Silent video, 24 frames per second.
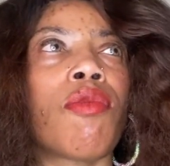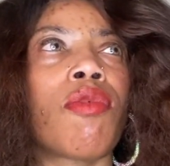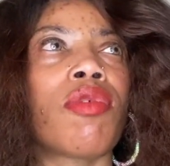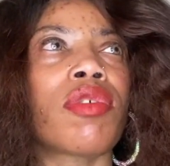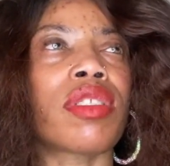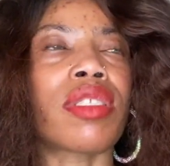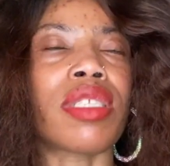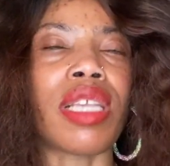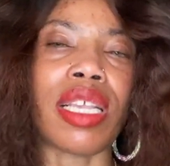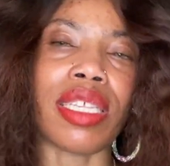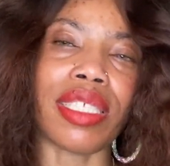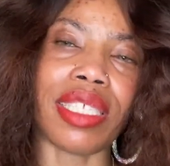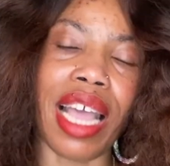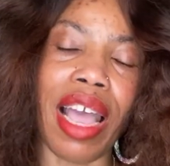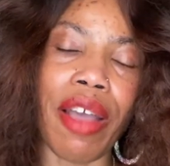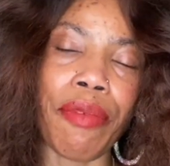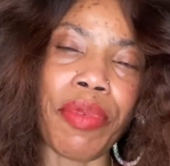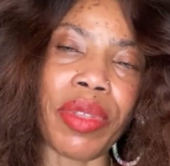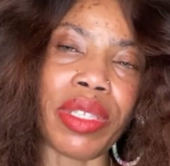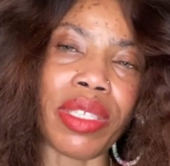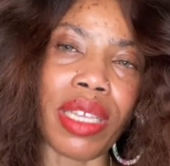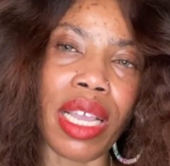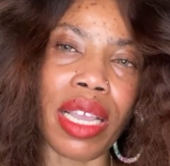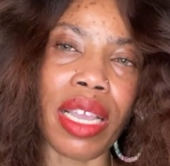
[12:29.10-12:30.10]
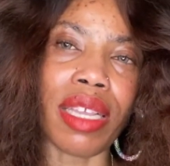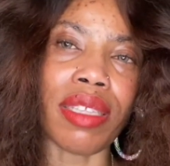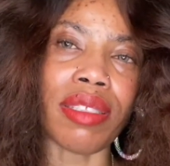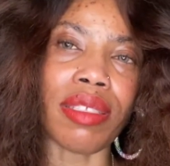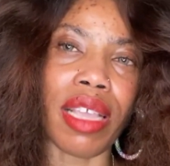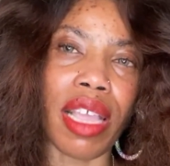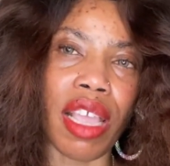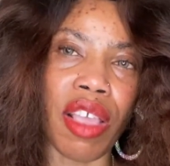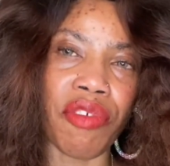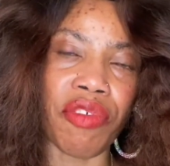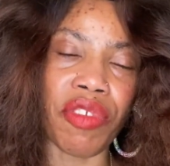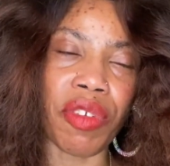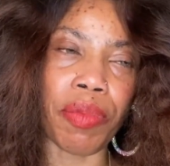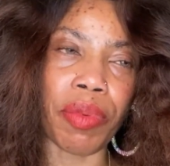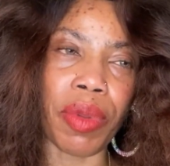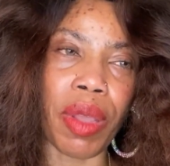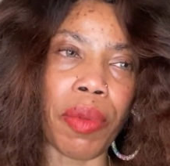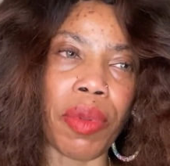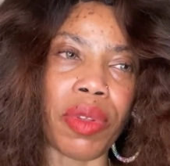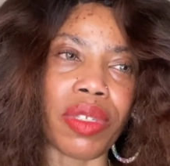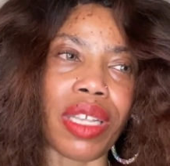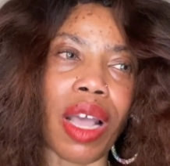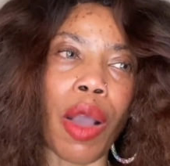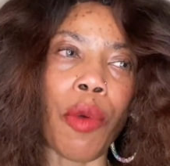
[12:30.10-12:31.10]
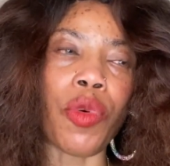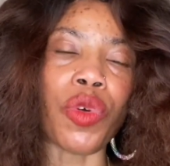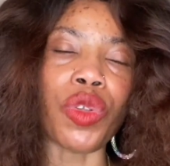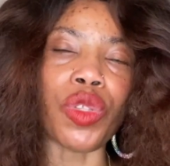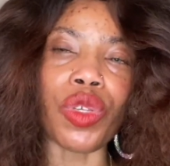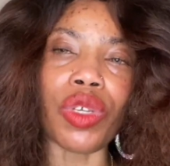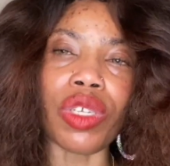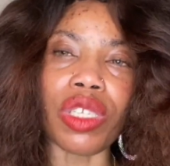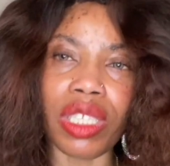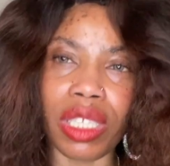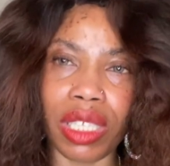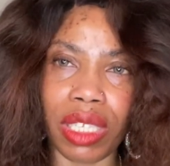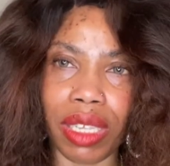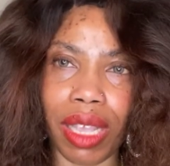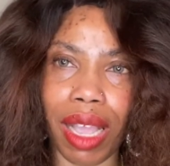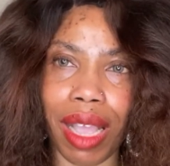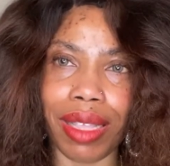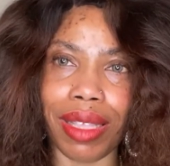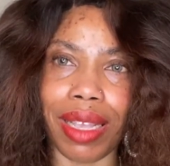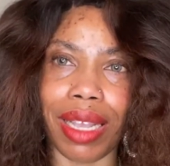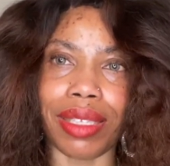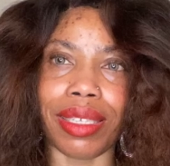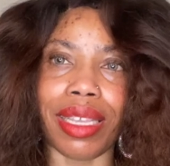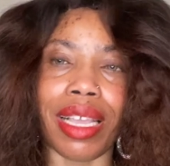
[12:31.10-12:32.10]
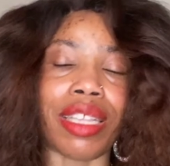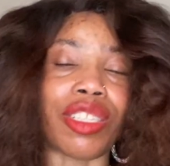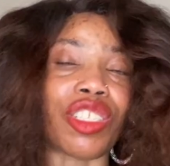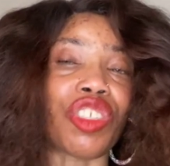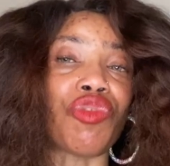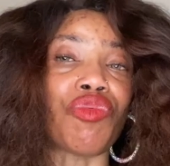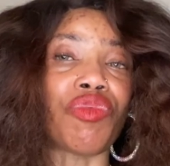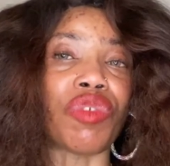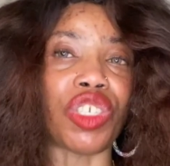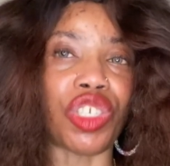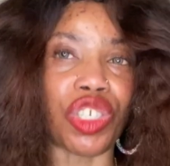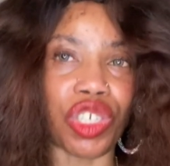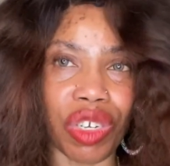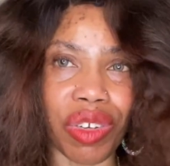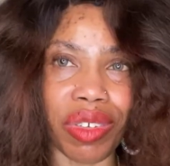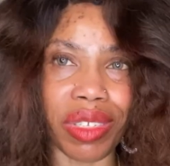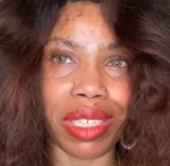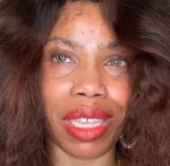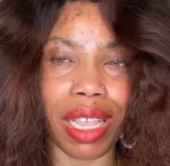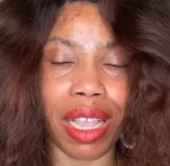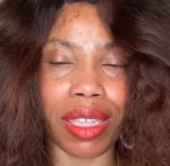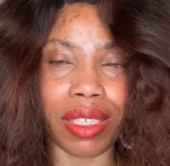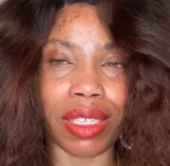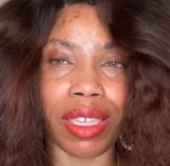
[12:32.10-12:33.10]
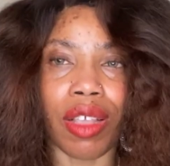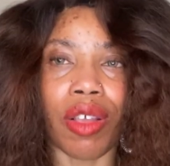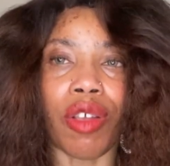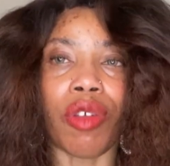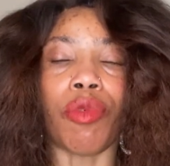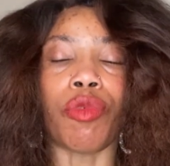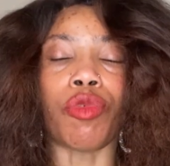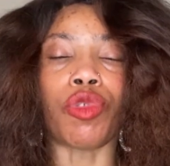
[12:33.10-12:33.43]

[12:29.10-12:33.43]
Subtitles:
since I've been taking the Evening Primrose, I will not say that it reduces it,